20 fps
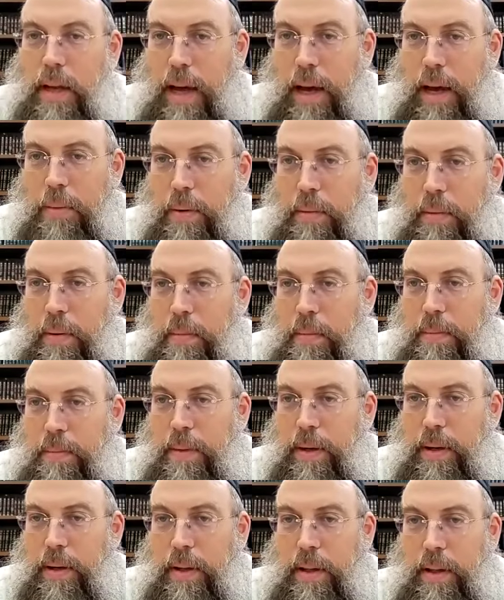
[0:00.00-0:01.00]
Anyone
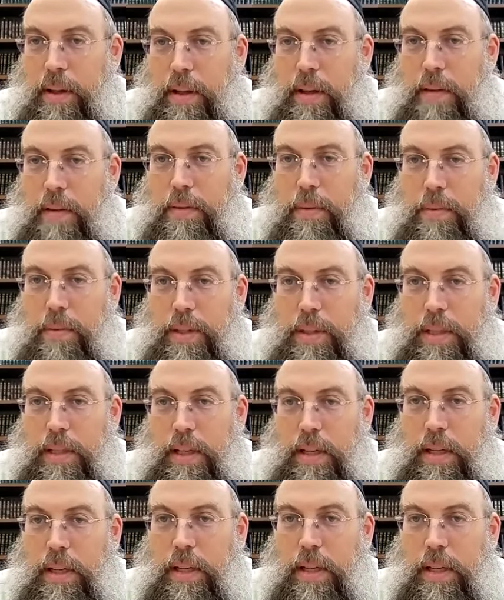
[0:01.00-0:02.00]
remember if there was
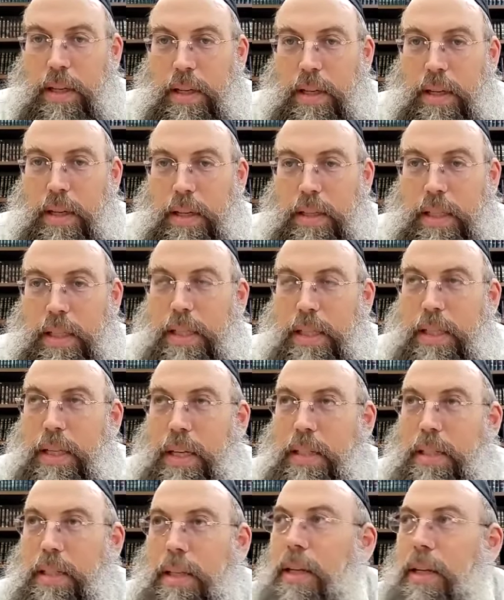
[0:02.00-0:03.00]
a a
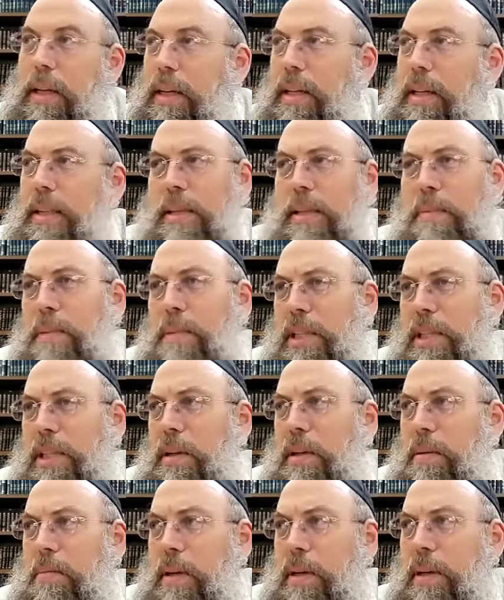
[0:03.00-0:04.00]
C-section? It's a
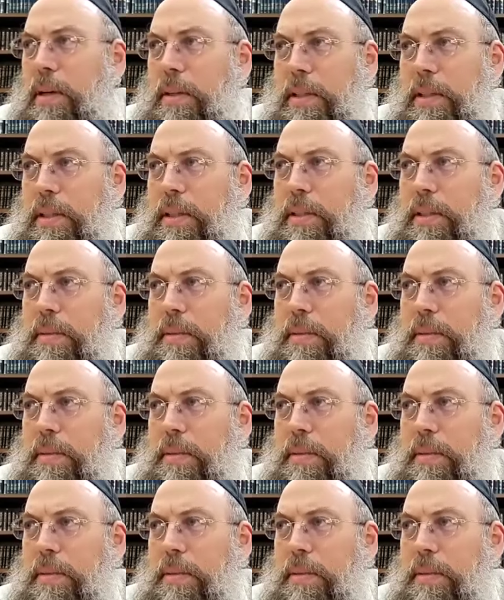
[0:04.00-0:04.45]
Mishnah in Bechoros.